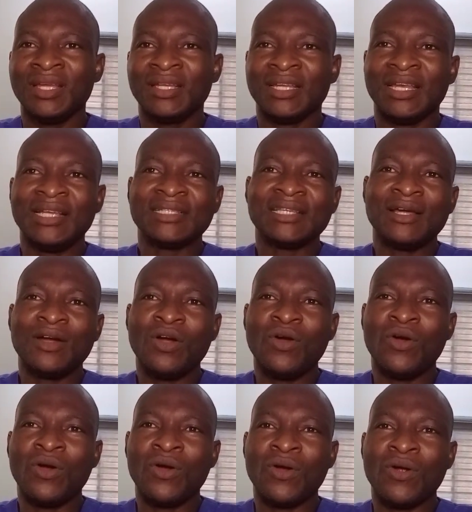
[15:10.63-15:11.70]
The lesser
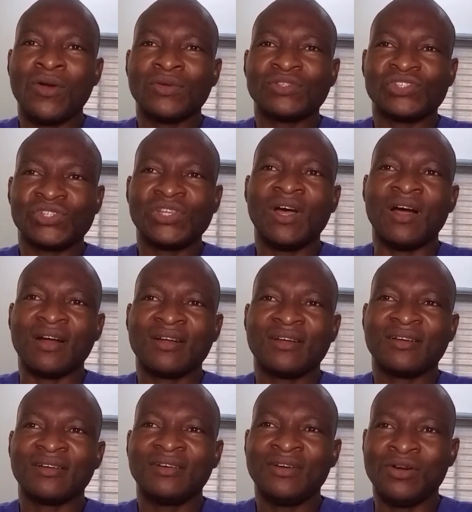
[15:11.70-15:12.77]

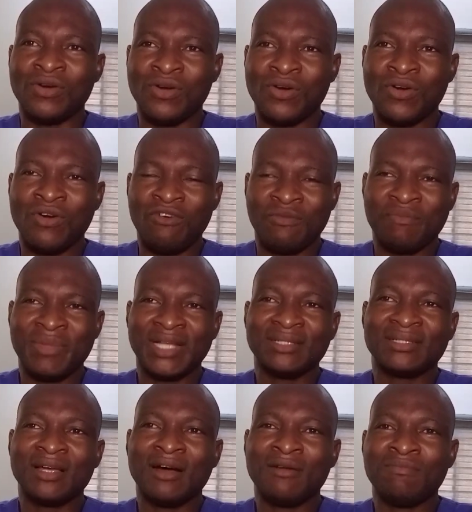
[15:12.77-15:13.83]
sac or
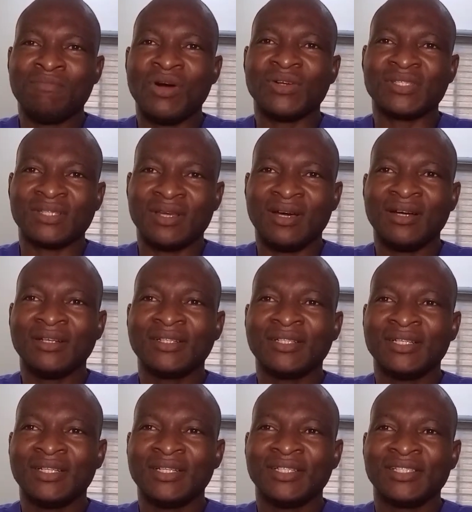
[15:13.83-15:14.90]
omental bursa
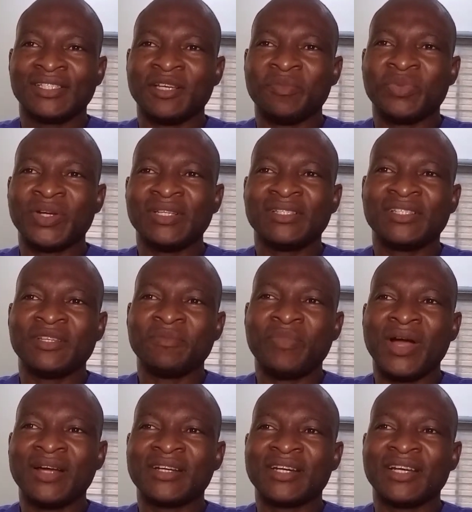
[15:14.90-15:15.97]
separates the
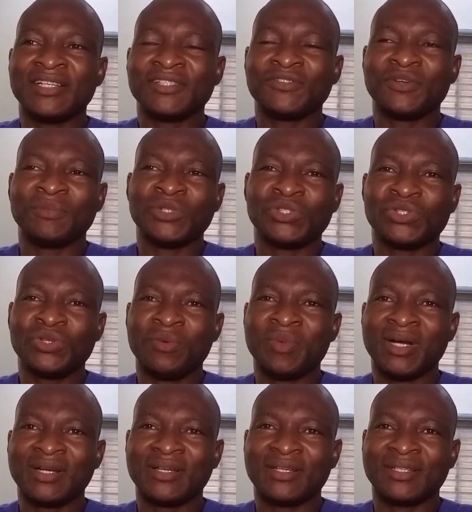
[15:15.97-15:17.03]
pancreas from the
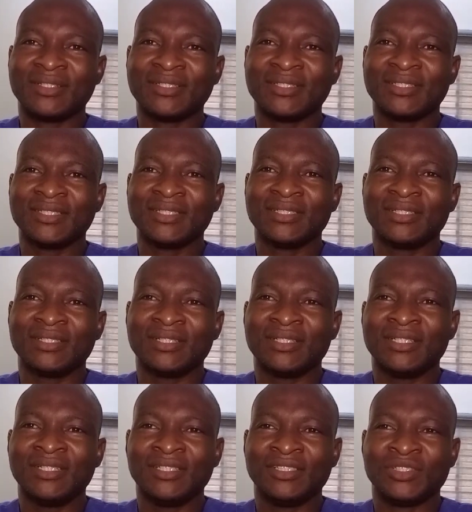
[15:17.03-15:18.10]
stomach.
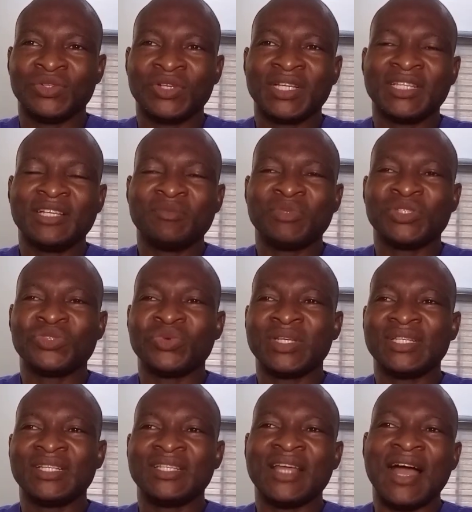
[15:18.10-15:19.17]
It's located
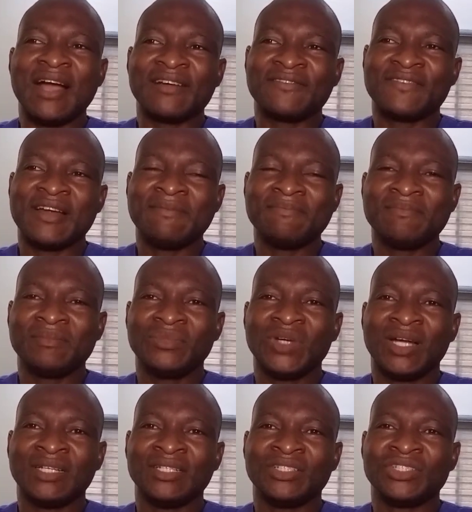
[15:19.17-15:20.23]
between the diaphragm
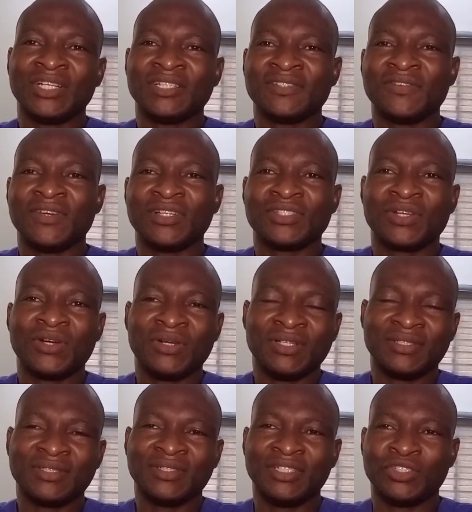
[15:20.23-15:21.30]
and the transverse
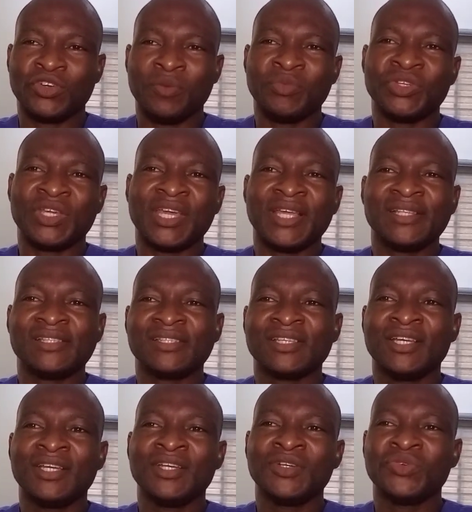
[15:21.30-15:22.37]
column. It
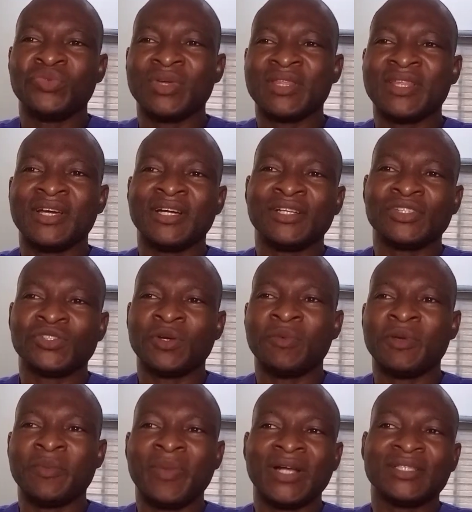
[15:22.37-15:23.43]
communicates with the
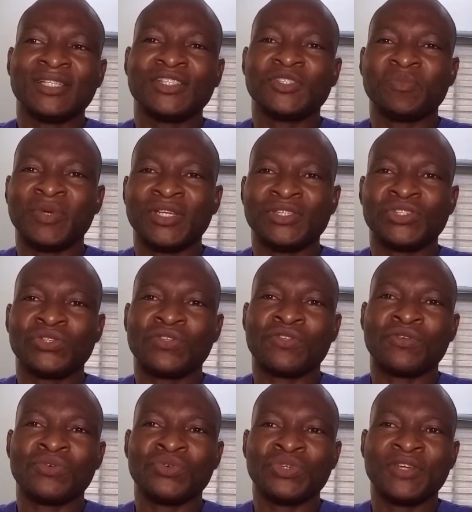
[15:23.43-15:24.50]
subhepatic space
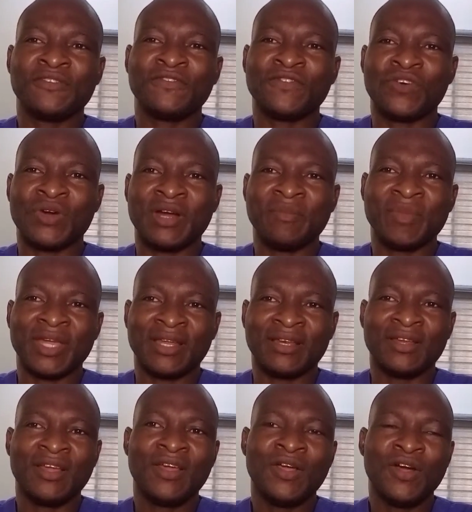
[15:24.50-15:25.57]
through the
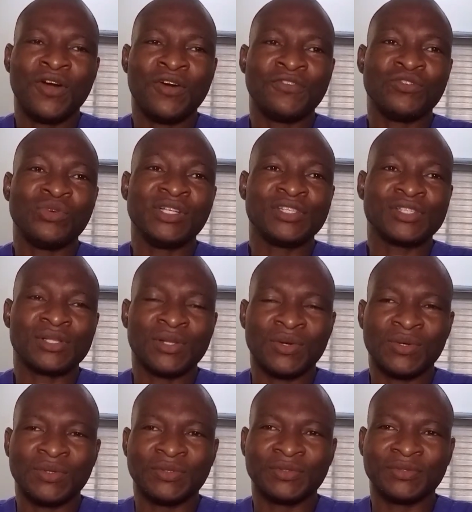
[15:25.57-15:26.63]
foramen of Winslow.